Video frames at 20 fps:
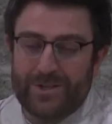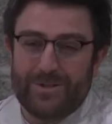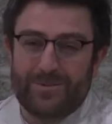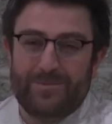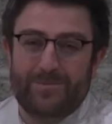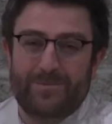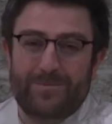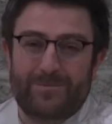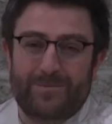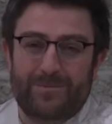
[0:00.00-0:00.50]

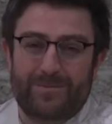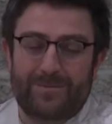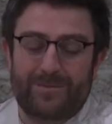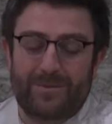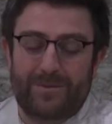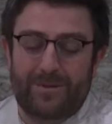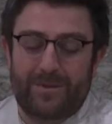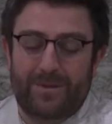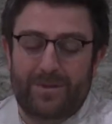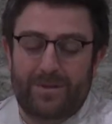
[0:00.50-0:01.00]

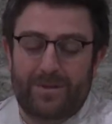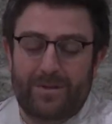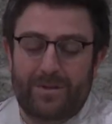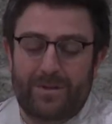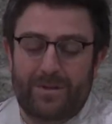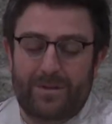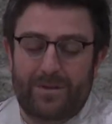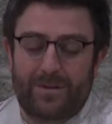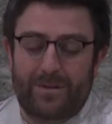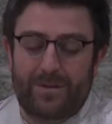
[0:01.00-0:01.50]

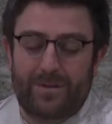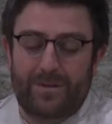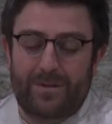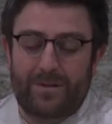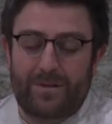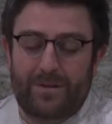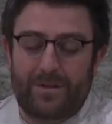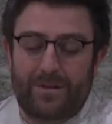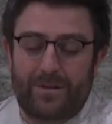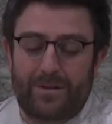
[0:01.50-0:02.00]

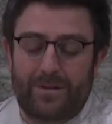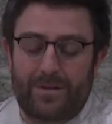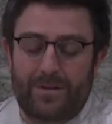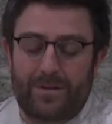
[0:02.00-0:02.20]
Nobody speaks.